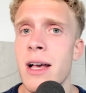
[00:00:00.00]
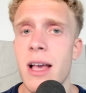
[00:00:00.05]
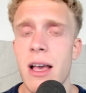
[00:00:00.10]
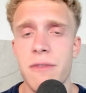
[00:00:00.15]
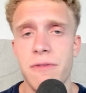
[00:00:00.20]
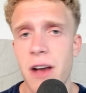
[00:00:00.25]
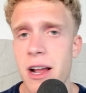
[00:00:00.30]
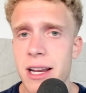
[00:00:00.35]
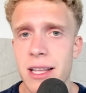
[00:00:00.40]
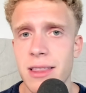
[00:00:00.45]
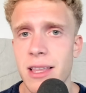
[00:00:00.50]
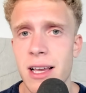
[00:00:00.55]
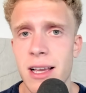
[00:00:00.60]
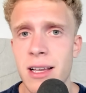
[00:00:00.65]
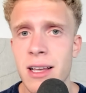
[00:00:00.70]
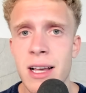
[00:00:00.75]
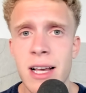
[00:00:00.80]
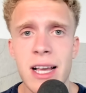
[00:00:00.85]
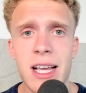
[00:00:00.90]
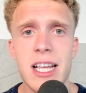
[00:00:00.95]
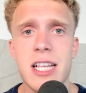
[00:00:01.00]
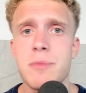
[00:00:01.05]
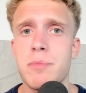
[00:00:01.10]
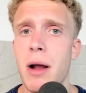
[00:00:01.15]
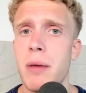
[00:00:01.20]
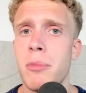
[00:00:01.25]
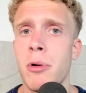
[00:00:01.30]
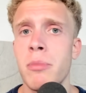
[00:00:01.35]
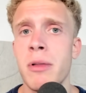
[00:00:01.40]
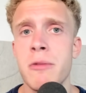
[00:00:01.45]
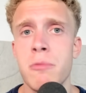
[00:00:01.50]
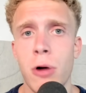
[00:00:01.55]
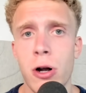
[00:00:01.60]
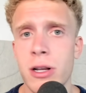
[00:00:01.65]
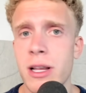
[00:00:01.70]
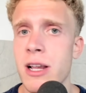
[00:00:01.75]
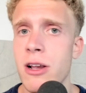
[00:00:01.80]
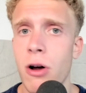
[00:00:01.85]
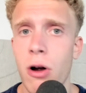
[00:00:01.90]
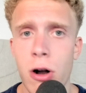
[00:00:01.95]
If anything, he's probably
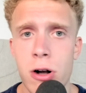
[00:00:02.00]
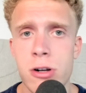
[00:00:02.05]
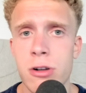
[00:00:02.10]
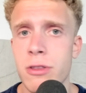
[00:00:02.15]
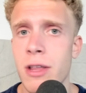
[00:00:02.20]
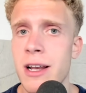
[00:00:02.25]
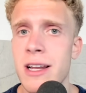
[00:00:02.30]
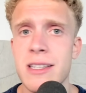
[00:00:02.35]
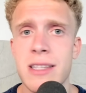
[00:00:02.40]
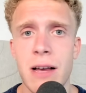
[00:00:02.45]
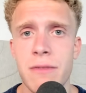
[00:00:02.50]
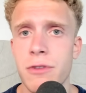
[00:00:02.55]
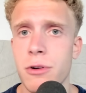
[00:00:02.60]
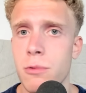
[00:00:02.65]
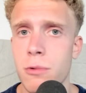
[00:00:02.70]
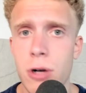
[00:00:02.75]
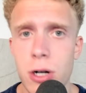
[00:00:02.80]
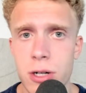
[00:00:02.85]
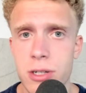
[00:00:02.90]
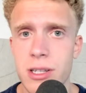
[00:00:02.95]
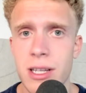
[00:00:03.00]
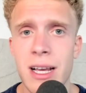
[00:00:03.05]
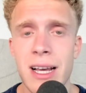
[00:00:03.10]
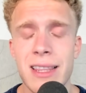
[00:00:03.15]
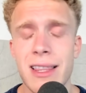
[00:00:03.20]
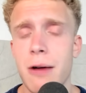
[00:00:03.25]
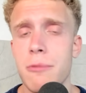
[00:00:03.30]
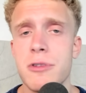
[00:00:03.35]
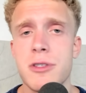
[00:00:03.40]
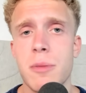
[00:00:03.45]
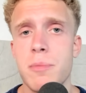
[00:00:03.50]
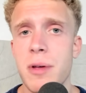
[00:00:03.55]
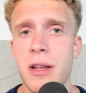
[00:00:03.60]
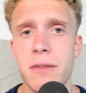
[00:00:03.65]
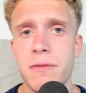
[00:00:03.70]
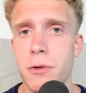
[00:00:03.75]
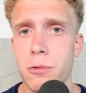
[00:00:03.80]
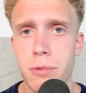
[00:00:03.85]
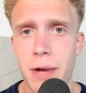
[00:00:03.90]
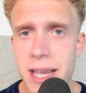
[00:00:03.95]
working harder than he's ever worked. That was a bit
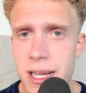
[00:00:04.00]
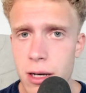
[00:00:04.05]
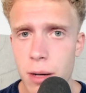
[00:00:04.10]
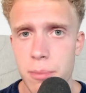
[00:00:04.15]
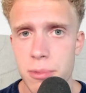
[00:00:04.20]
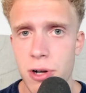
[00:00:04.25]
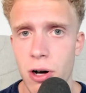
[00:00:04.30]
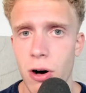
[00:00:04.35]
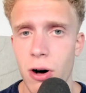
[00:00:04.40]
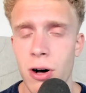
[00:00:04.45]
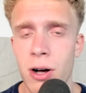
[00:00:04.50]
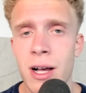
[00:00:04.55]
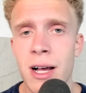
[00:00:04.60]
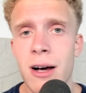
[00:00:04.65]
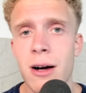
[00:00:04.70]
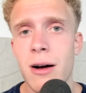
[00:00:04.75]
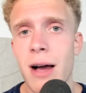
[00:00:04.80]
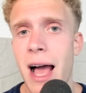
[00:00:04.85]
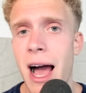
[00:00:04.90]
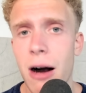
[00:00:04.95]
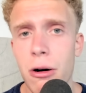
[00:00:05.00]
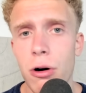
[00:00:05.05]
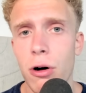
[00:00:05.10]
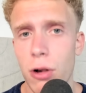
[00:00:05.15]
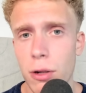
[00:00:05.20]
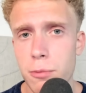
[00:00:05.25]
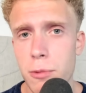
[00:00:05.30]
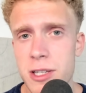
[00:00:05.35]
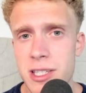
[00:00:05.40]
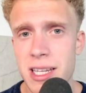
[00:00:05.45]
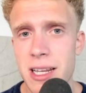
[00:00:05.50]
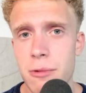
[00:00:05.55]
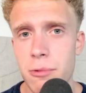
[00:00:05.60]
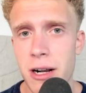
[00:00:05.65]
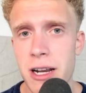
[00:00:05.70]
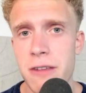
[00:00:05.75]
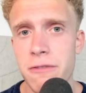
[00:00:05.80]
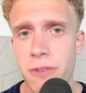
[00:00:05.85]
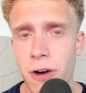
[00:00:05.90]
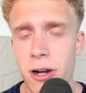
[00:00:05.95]
of a wake-up call. How old was he
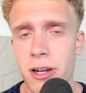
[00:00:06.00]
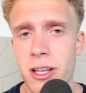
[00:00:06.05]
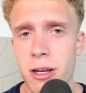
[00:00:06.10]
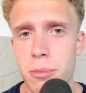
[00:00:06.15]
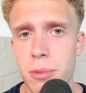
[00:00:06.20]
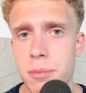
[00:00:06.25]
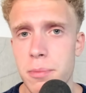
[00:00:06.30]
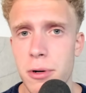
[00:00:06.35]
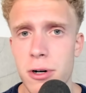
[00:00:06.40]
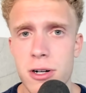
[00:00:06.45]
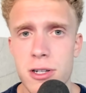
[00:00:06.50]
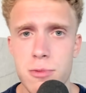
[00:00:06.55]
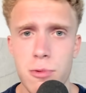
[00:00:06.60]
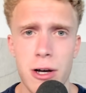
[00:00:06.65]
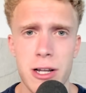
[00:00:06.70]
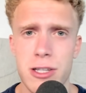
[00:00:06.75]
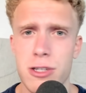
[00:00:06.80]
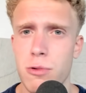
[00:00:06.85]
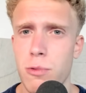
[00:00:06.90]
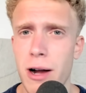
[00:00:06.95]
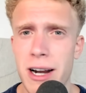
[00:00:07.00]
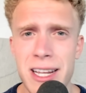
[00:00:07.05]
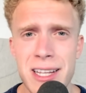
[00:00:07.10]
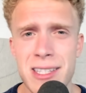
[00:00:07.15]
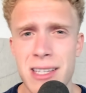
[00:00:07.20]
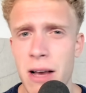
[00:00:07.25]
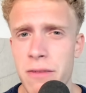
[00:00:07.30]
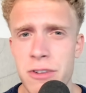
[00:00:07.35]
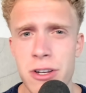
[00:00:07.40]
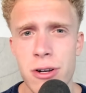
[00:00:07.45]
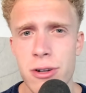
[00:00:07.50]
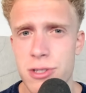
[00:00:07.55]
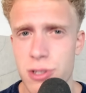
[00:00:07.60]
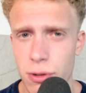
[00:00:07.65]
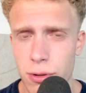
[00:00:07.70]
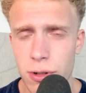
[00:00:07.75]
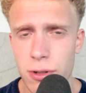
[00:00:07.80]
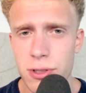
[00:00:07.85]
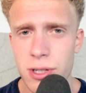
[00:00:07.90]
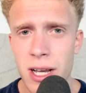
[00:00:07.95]
when he fought Gilbert Burns? What, 27 years
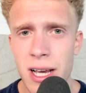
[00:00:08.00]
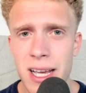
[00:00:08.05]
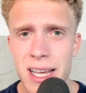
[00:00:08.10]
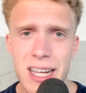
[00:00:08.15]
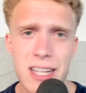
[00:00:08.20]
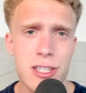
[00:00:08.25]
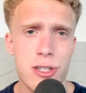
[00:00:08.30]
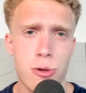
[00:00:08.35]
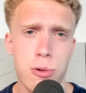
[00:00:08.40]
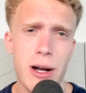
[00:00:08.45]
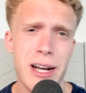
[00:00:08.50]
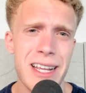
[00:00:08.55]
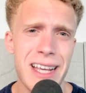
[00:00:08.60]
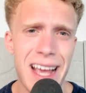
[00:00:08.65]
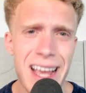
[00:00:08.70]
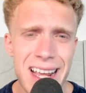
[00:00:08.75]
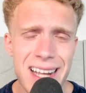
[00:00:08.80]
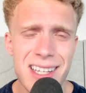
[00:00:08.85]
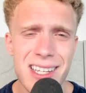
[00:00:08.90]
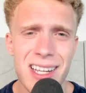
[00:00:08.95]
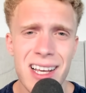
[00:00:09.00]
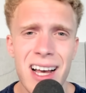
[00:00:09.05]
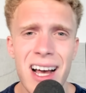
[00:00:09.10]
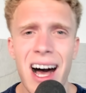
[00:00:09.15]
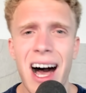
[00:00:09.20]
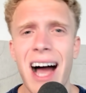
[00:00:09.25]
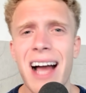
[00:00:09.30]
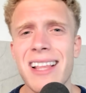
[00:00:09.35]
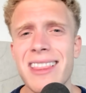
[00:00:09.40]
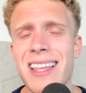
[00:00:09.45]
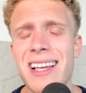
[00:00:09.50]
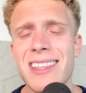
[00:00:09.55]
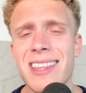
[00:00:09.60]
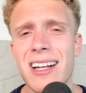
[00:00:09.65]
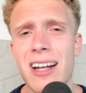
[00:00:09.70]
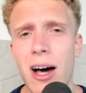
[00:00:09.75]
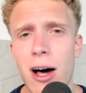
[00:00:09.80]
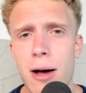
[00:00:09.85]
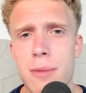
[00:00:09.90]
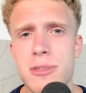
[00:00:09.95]
old? He's 28? I think that
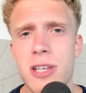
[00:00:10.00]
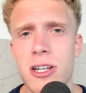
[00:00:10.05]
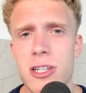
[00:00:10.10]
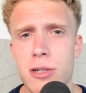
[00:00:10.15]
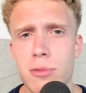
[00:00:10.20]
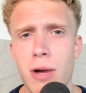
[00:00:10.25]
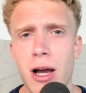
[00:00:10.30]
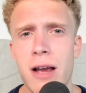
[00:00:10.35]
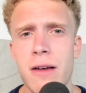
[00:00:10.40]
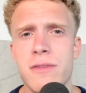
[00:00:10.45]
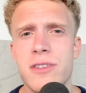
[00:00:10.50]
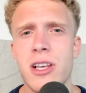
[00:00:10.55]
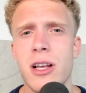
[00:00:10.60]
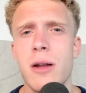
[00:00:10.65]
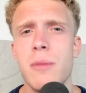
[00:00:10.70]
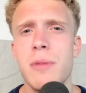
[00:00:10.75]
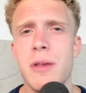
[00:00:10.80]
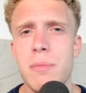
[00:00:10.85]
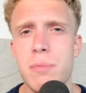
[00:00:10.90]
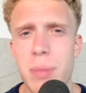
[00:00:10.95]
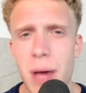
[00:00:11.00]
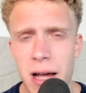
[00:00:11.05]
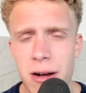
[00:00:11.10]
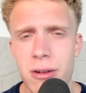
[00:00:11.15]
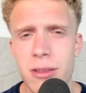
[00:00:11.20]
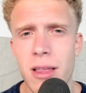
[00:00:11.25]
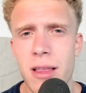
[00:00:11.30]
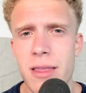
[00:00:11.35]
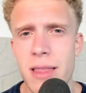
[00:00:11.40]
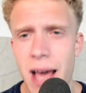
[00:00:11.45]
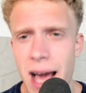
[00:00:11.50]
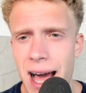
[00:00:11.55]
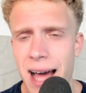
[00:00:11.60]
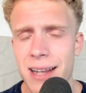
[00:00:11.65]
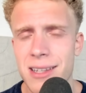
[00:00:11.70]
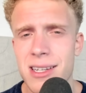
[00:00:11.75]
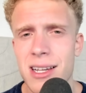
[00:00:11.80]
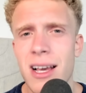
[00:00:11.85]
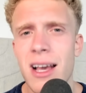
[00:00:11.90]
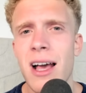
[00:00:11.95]
Khamzat Chimaev is going to be better than
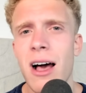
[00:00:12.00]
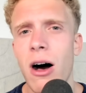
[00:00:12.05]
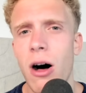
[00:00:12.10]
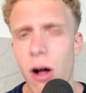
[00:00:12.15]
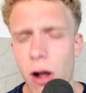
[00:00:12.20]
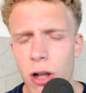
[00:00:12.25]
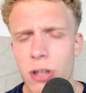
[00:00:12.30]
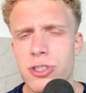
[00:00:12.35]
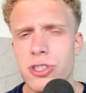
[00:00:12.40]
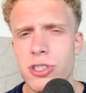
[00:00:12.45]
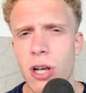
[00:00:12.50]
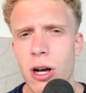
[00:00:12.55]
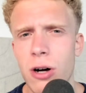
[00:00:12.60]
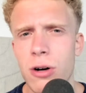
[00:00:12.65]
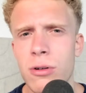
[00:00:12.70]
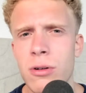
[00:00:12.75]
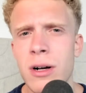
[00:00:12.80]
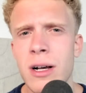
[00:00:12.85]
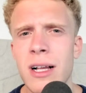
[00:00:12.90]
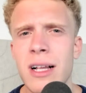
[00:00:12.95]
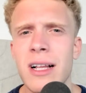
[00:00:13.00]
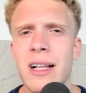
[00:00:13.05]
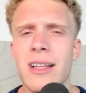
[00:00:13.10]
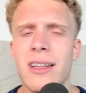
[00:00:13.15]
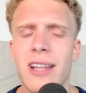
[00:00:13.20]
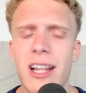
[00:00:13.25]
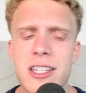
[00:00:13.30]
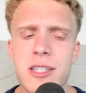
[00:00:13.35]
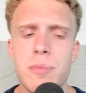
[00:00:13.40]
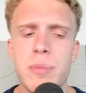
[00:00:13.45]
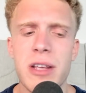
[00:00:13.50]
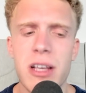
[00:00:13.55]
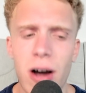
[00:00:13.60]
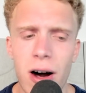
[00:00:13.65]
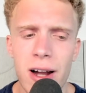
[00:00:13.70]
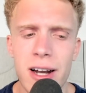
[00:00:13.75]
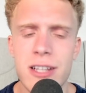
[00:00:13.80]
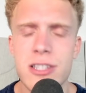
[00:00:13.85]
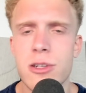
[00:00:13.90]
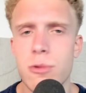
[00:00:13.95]
that. Also, let's be
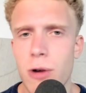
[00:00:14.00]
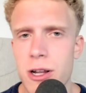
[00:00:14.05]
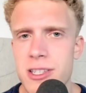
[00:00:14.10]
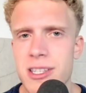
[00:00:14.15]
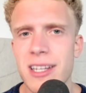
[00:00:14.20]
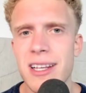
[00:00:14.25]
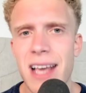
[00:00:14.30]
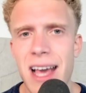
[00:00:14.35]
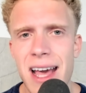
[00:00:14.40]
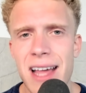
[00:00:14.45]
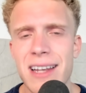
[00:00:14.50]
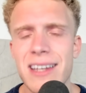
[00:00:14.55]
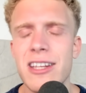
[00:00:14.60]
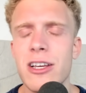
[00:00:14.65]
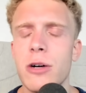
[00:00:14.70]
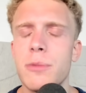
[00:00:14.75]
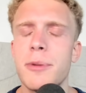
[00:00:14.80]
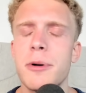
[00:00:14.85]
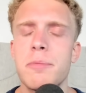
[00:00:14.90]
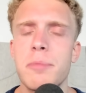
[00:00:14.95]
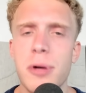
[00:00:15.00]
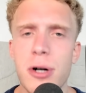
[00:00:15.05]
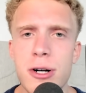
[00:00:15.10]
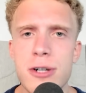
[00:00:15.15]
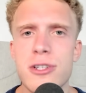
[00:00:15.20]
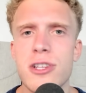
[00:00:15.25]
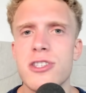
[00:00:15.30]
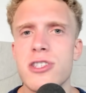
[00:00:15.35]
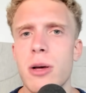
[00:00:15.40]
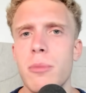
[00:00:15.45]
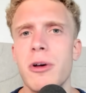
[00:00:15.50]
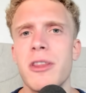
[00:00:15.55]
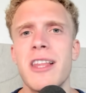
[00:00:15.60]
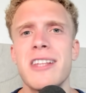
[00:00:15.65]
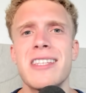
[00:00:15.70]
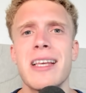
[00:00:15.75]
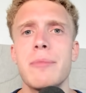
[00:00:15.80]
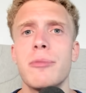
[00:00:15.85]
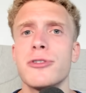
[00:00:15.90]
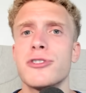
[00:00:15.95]
honest, once again, Gilbert Burns is someone
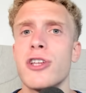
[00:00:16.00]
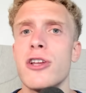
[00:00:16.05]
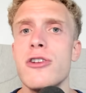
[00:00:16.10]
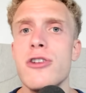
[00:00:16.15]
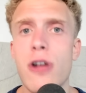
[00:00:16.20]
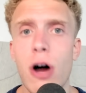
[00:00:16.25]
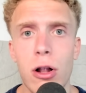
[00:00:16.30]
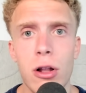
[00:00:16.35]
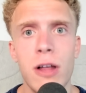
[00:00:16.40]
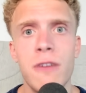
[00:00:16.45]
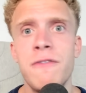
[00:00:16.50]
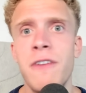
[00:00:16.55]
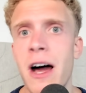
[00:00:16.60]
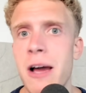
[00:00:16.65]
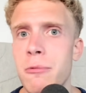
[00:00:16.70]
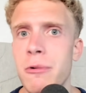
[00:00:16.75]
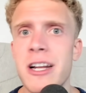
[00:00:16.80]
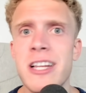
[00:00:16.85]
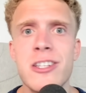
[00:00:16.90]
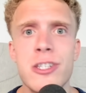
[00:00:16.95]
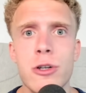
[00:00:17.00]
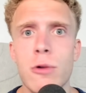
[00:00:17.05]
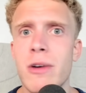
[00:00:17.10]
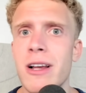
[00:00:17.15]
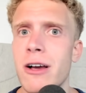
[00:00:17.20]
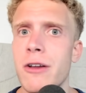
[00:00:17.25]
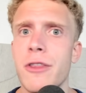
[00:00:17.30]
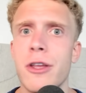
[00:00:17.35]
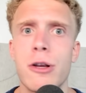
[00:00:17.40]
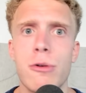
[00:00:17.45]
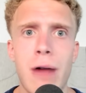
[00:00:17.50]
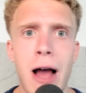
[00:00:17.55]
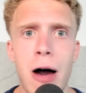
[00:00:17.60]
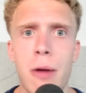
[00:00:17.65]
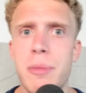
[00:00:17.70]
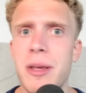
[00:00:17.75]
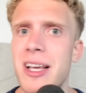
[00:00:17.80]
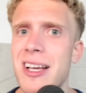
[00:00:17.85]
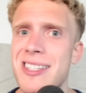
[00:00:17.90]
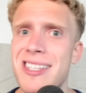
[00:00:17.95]
that's able to nullify what he's doing on the ground
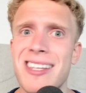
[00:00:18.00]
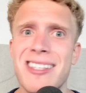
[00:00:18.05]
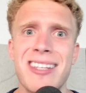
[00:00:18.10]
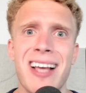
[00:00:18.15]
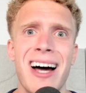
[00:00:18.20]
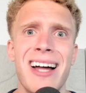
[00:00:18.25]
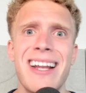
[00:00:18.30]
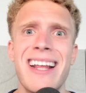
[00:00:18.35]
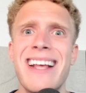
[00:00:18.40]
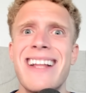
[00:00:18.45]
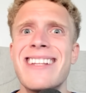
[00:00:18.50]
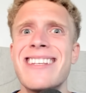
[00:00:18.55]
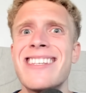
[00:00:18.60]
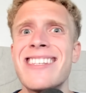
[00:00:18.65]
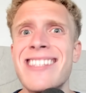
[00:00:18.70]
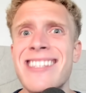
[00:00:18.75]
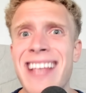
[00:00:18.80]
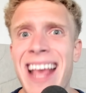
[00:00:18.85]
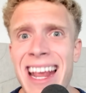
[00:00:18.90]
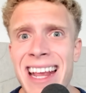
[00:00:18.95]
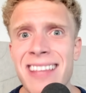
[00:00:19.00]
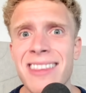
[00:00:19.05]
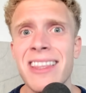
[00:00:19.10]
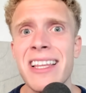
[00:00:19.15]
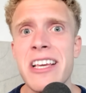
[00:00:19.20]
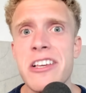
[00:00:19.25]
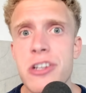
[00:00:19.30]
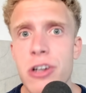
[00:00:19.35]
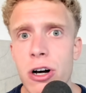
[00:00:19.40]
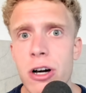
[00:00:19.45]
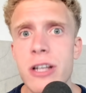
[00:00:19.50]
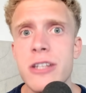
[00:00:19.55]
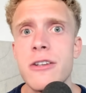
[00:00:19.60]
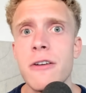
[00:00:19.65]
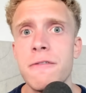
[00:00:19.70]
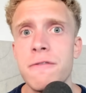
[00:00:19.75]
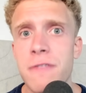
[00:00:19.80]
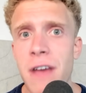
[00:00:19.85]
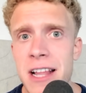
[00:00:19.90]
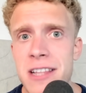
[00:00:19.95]
because he's got insanely good
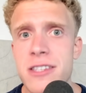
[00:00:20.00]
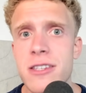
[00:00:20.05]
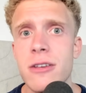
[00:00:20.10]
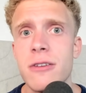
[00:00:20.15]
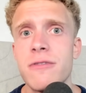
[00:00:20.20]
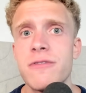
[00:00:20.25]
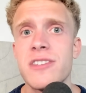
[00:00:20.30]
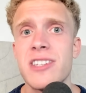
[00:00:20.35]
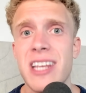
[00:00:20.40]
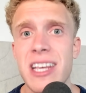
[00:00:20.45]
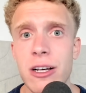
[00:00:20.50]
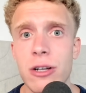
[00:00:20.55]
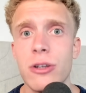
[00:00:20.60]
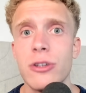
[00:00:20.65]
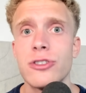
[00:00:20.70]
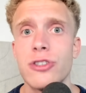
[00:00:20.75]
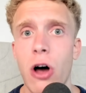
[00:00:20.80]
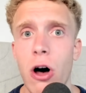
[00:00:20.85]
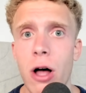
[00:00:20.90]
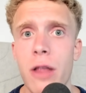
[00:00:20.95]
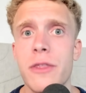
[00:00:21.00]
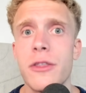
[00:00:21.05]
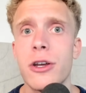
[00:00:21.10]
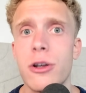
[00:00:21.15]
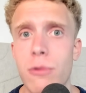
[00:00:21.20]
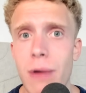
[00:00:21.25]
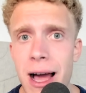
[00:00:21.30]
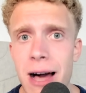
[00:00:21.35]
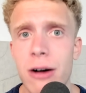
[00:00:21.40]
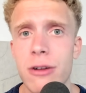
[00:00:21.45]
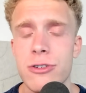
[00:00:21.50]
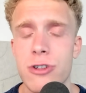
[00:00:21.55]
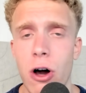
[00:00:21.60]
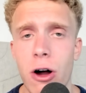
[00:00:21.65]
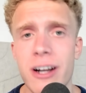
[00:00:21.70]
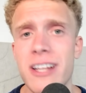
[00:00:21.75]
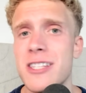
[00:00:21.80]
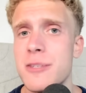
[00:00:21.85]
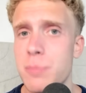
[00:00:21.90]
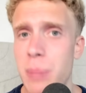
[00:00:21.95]
defensive skills on the ground,
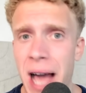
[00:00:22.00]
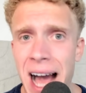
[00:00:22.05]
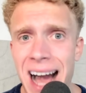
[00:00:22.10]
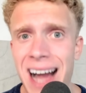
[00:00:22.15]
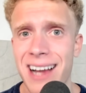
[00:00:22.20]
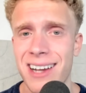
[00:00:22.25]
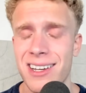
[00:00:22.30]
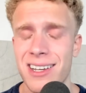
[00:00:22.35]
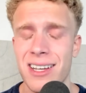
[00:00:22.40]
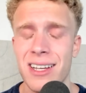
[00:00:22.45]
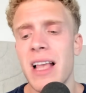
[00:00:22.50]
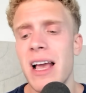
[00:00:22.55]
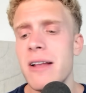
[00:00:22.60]
on his back.